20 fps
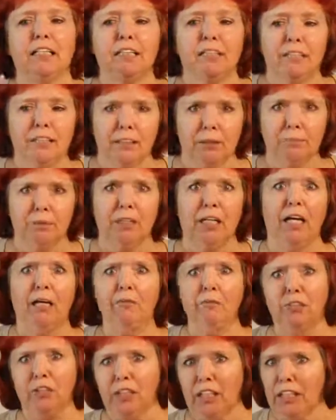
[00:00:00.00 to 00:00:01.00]

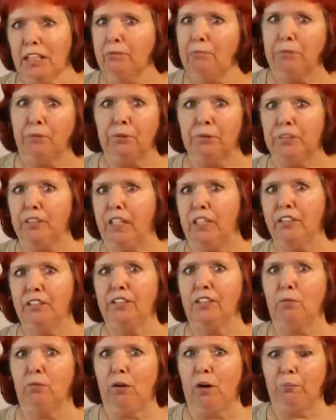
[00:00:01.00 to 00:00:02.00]
sometimes you get personalities
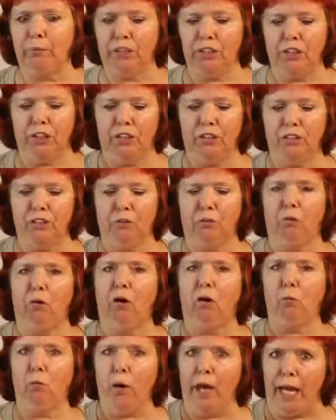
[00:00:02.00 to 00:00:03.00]
that rub each other the
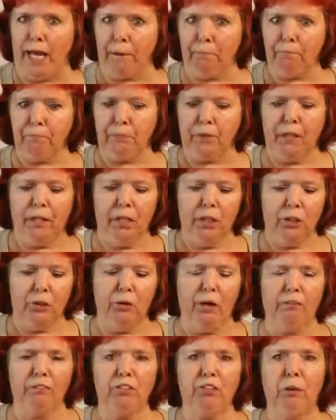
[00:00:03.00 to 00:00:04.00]
wrong way.
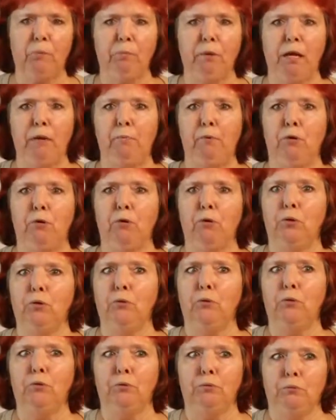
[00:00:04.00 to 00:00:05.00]
You have some people
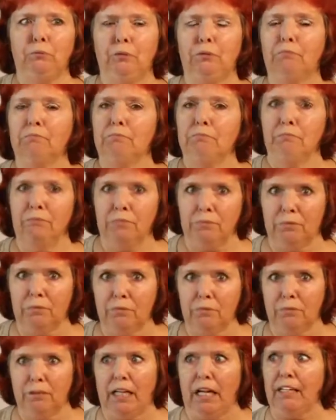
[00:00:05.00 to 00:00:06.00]
who
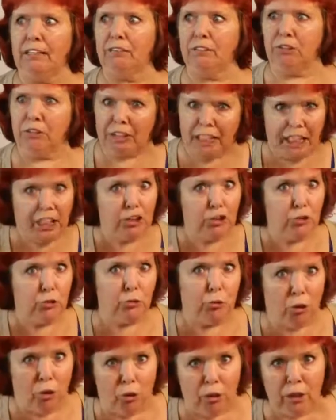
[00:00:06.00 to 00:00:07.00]
like to take
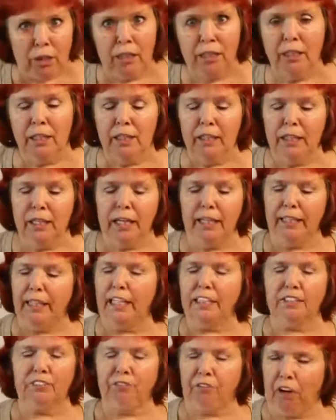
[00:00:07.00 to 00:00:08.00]
control, and
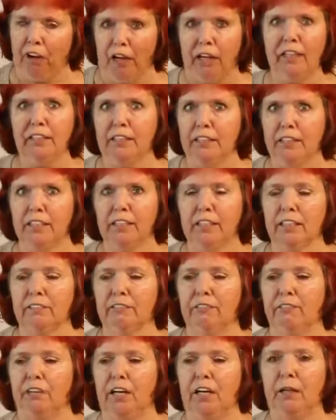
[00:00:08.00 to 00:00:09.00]
that's fine
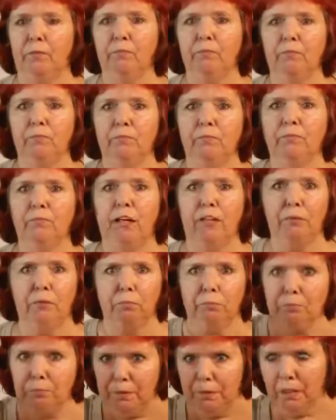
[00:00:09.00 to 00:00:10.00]
if the
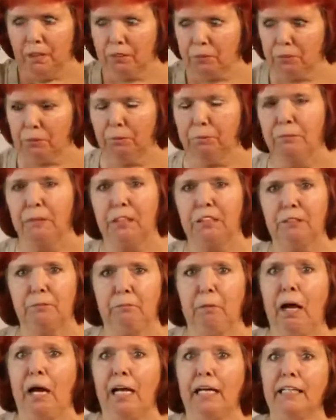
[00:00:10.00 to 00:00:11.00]
other group doesn't
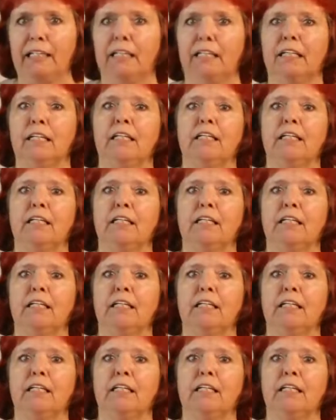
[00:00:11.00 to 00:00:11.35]
mind.